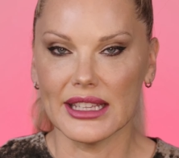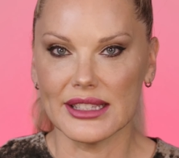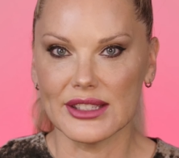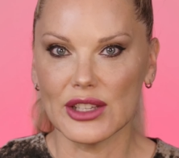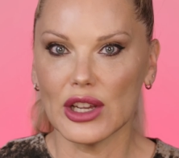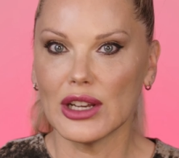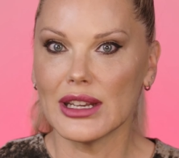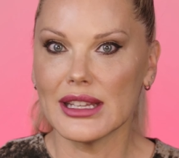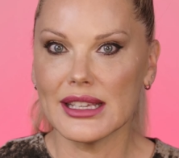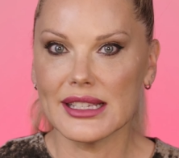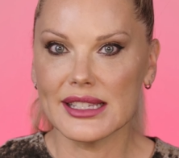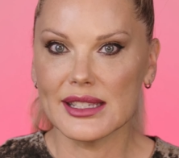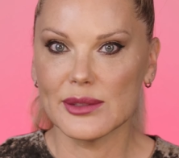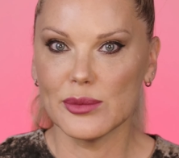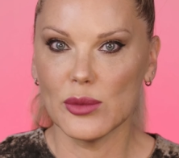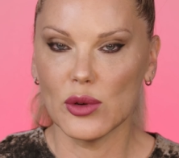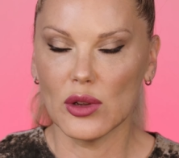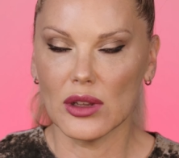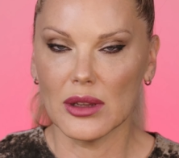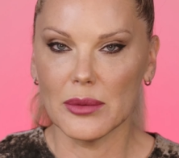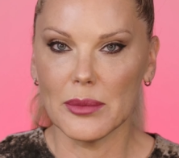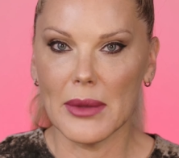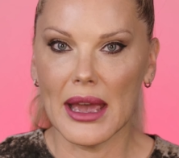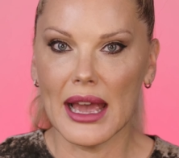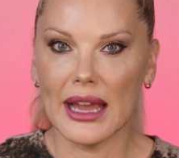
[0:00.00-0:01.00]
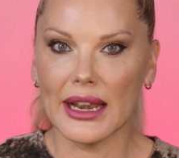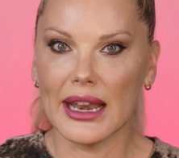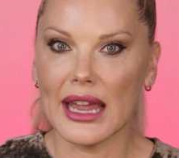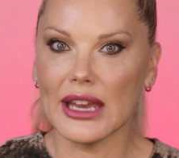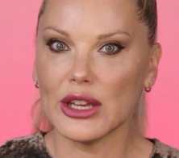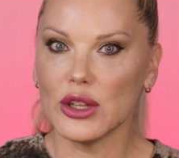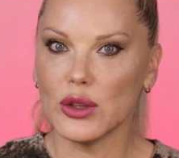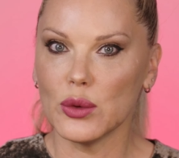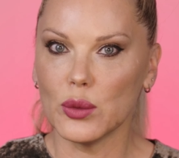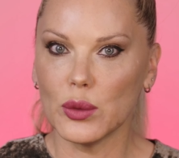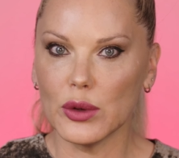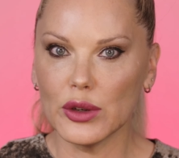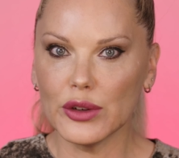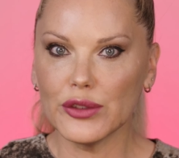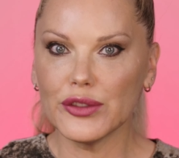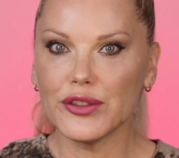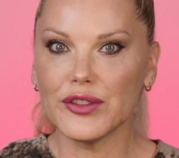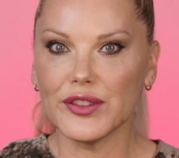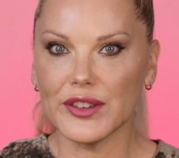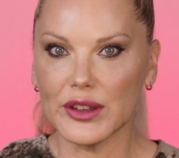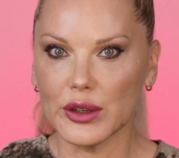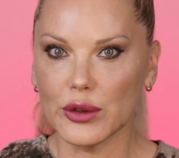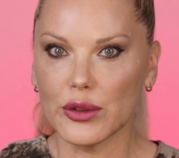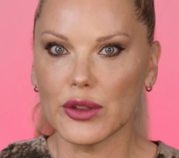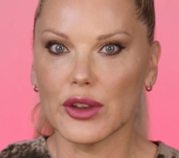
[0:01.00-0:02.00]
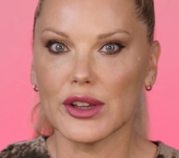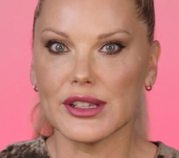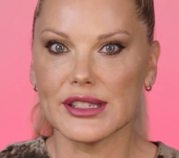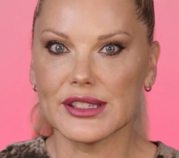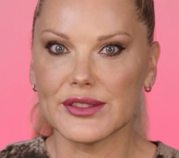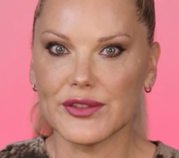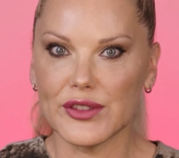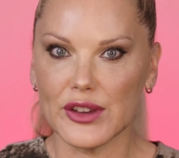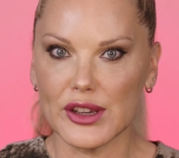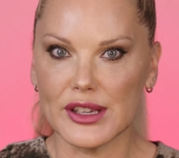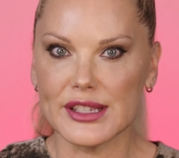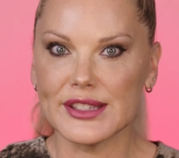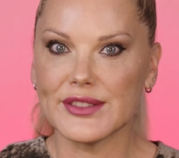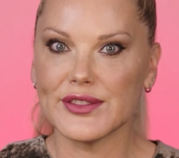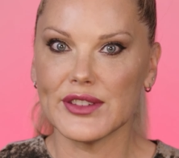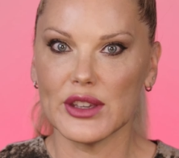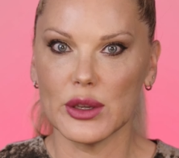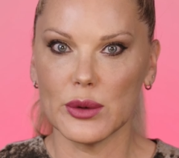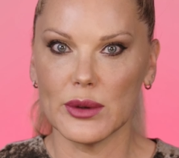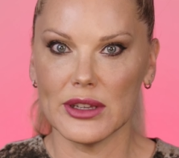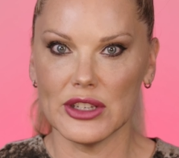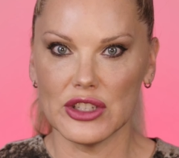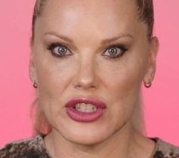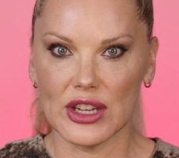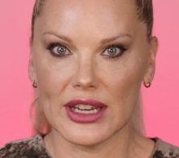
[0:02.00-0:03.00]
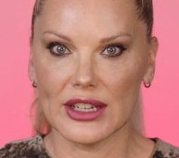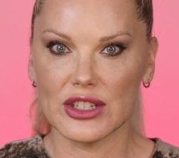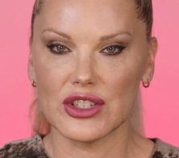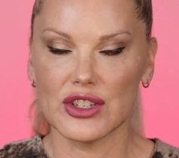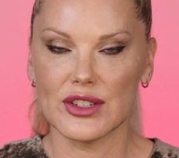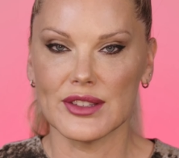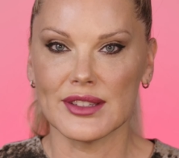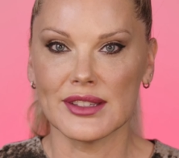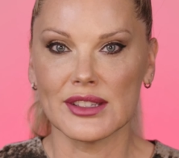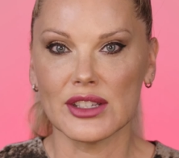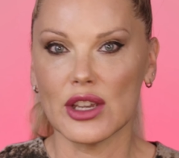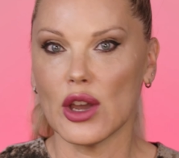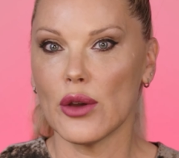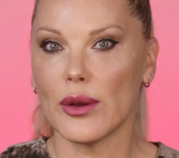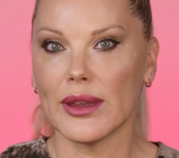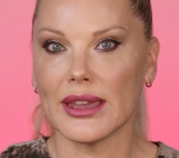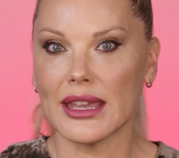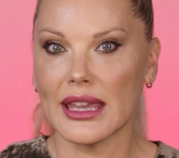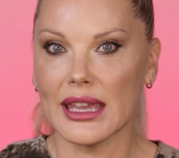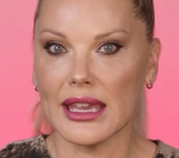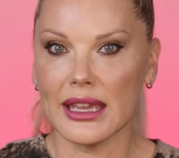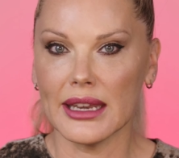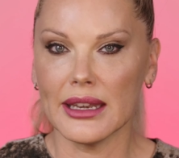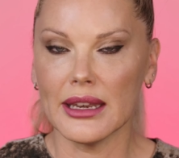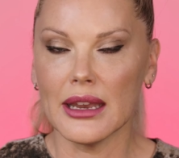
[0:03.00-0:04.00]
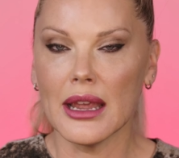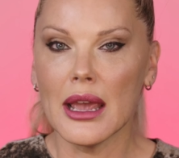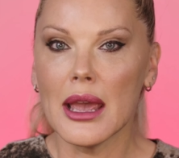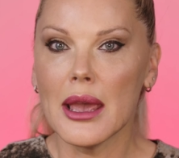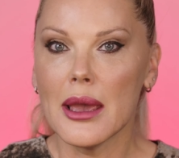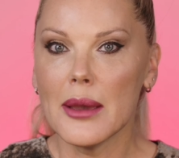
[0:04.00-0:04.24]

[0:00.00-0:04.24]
It's only a small amount and you will feel those first few injections going in,